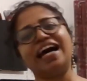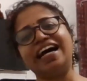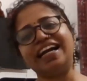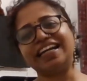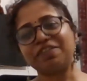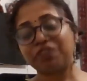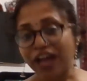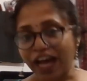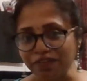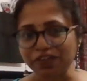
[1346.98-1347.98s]
And if you
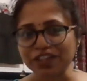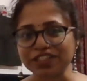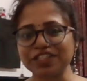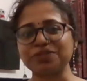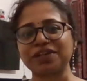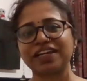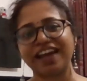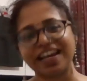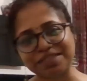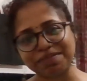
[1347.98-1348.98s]
have questions, you can
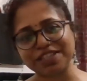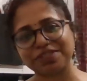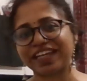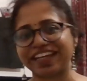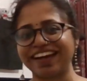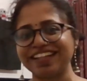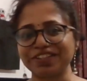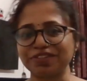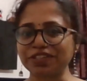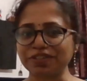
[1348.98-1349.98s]
ask me, so I can
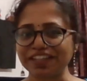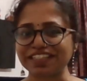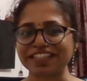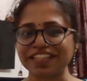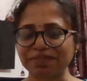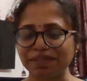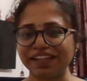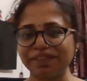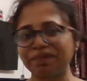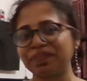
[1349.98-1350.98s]
answer those questions as
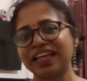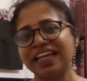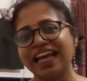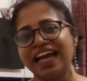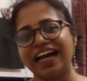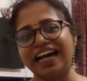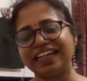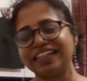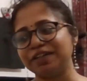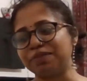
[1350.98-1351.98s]
well.
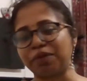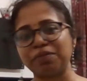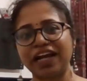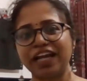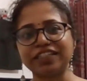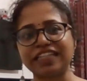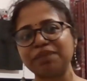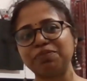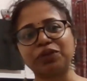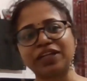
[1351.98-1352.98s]
And probably I
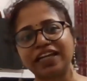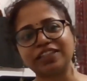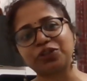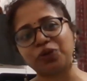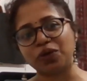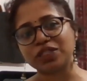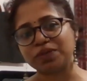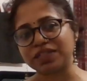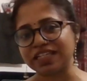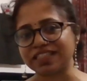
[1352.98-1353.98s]
keep looking at the quotes
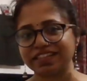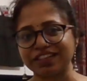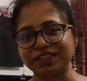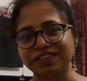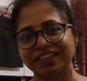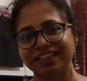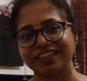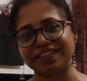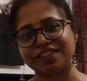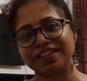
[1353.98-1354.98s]
which he's written
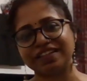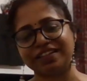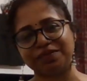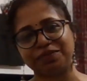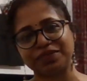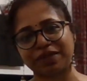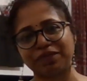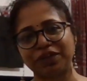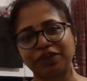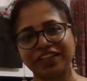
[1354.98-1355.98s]

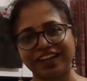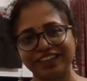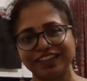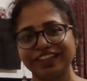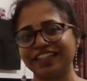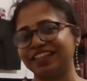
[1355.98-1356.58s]
somewhere or the other.